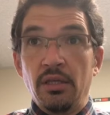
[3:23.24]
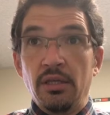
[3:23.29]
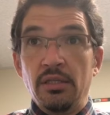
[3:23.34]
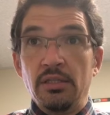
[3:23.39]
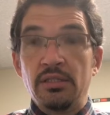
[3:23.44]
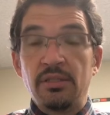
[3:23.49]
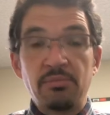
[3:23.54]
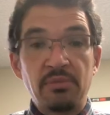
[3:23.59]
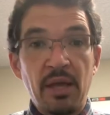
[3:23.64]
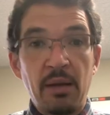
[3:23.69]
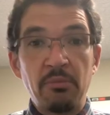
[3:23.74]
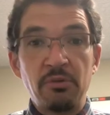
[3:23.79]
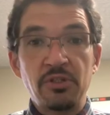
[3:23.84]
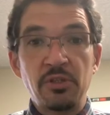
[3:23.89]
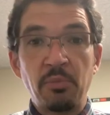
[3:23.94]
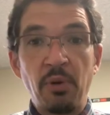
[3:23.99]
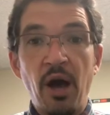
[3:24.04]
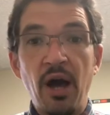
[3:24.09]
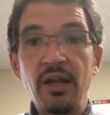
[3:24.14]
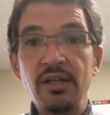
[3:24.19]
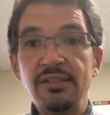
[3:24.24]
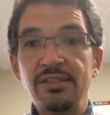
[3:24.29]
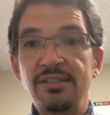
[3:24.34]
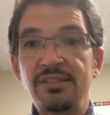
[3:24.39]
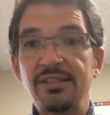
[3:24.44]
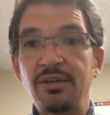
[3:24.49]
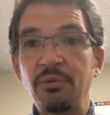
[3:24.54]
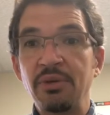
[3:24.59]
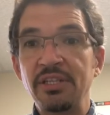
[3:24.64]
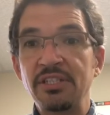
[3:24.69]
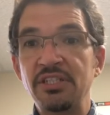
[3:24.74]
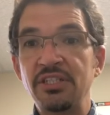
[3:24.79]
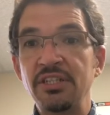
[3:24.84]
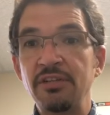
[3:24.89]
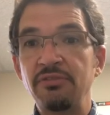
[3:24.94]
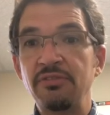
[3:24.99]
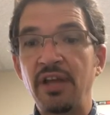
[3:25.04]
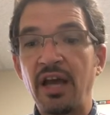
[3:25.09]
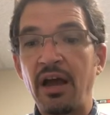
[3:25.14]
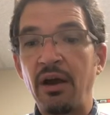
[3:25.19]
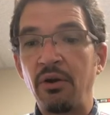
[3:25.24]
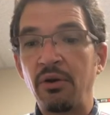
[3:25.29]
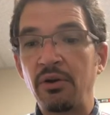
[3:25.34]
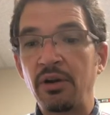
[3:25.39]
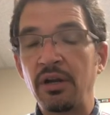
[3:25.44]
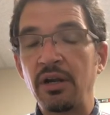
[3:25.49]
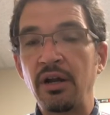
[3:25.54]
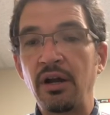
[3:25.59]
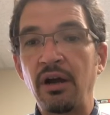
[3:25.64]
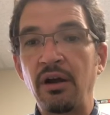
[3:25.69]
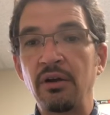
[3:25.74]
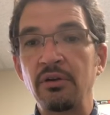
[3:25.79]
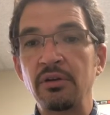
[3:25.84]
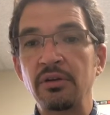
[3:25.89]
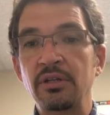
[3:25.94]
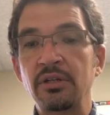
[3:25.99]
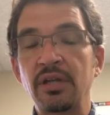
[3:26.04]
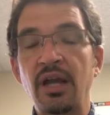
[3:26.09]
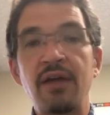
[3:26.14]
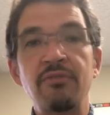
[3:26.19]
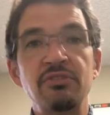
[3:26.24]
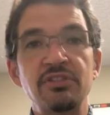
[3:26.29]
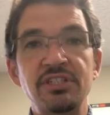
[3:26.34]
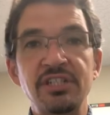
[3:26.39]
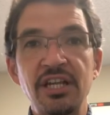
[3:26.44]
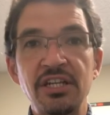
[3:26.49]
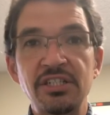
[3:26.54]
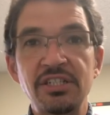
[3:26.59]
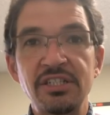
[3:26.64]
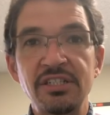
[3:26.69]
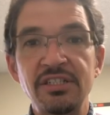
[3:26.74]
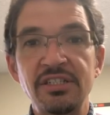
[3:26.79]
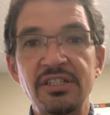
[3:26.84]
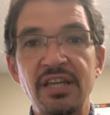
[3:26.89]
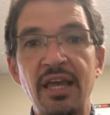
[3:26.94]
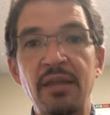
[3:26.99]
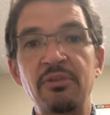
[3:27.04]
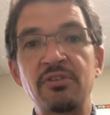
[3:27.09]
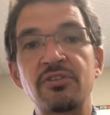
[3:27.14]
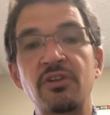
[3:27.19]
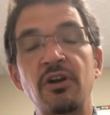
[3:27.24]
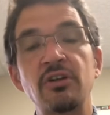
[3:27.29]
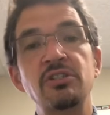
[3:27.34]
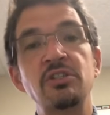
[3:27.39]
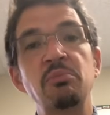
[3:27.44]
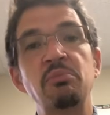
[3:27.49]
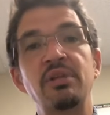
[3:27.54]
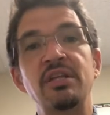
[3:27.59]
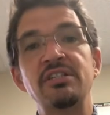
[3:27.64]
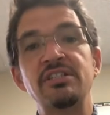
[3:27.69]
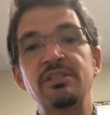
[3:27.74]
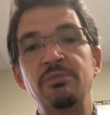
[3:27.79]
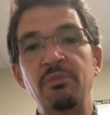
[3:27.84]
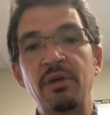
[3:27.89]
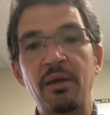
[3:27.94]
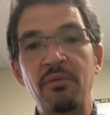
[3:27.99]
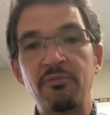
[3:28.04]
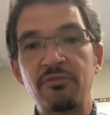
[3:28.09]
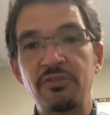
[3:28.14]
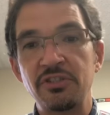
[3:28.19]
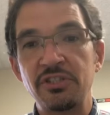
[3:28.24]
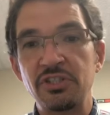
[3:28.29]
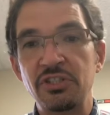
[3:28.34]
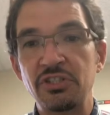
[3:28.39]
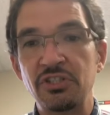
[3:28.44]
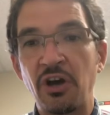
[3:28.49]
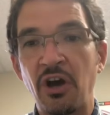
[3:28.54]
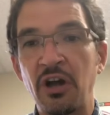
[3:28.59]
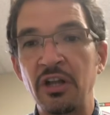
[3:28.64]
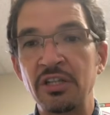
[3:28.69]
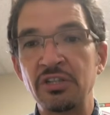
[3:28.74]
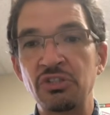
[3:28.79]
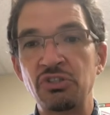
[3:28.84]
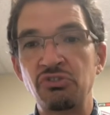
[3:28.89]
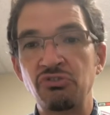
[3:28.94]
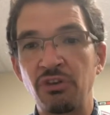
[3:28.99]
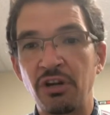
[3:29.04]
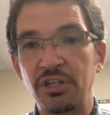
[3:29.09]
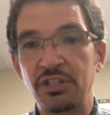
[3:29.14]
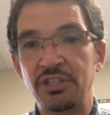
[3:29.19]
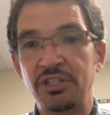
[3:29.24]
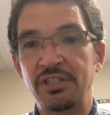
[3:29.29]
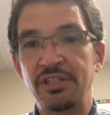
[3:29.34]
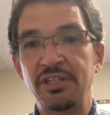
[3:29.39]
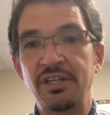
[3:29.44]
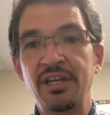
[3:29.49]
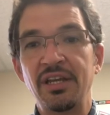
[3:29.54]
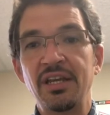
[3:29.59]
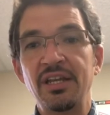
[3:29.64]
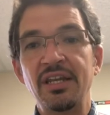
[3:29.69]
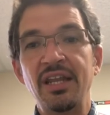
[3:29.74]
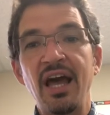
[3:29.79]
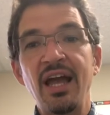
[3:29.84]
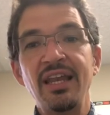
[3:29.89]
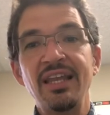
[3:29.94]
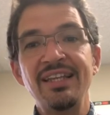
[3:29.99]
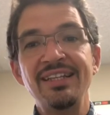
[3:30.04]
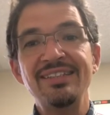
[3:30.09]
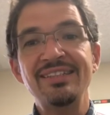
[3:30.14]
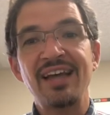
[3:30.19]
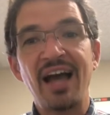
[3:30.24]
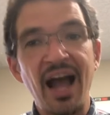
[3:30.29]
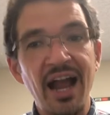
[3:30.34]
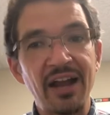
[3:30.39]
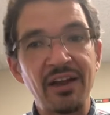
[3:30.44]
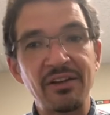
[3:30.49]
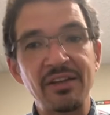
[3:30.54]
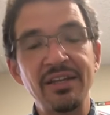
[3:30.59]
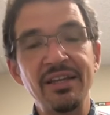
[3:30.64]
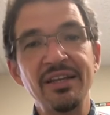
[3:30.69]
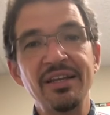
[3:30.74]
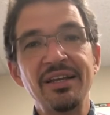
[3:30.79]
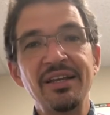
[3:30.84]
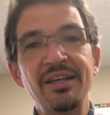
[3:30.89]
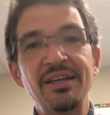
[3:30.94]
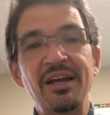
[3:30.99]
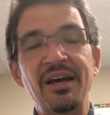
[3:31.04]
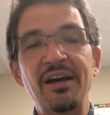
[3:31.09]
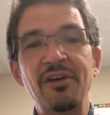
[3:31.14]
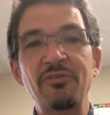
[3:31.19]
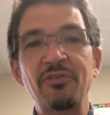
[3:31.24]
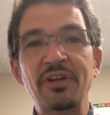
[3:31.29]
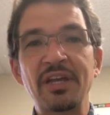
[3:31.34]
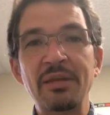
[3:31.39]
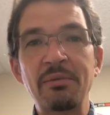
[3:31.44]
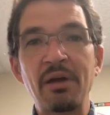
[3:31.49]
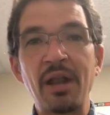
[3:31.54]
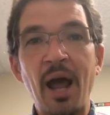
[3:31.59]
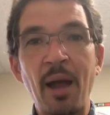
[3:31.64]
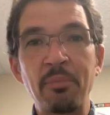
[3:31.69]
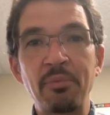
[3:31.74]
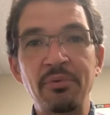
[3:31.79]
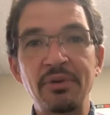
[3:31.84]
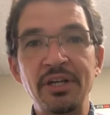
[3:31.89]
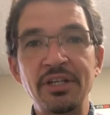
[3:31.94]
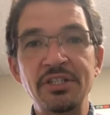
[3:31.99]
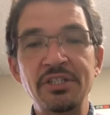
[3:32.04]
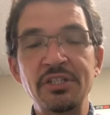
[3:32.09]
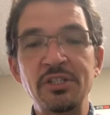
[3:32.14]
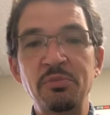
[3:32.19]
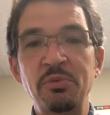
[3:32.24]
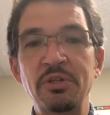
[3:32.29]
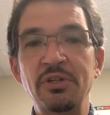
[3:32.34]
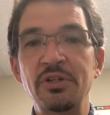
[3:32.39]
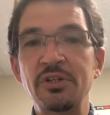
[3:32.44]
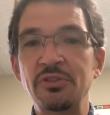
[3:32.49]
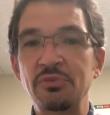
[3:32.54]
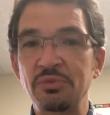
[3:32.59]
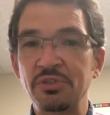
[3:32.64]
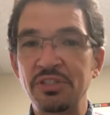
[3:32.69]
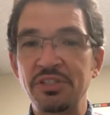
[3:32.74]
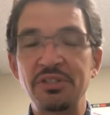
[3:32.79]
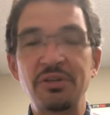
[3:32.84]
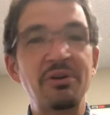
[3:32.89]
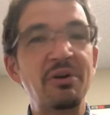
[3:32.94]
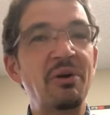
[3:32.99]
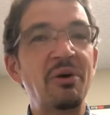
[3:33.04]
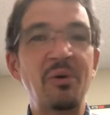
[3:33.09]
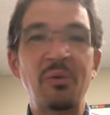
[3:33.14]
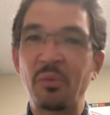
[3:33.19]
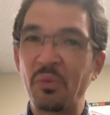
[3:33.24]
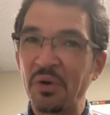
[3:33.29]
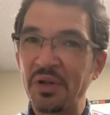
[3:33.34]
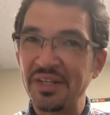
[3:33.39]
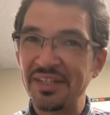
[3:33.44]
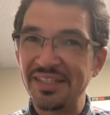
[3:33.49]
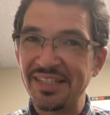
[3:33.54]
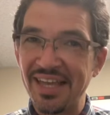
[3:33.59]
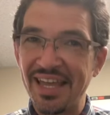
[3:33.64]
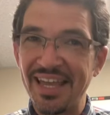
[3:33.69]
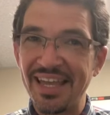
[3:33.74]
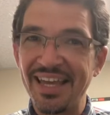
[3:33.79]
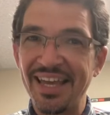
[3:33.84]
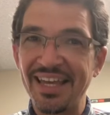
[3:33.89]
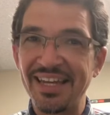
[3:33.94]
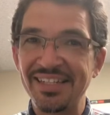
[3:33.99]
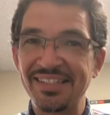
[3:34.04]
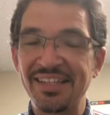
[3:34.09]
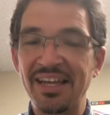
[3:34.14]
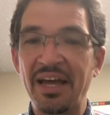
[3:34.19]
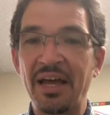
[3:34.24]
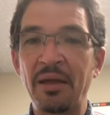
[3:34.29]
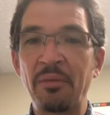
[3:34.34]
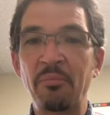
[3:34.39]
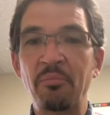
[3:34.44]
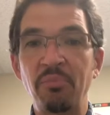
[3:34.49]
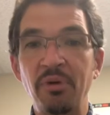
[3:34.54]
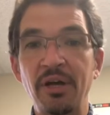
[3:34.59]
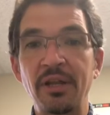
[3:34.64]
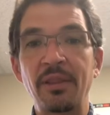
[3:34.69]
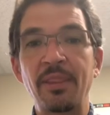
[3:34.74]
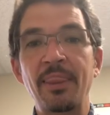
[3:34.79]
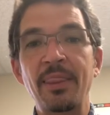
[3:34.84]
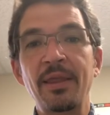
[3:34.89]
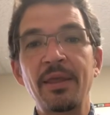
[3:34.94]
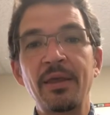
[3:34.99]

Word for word: September is upon us, so we can shift our, our conversations and start to place some emphasis on instruction. Not entirely uh, forget about operations because we're still going one day at a time, but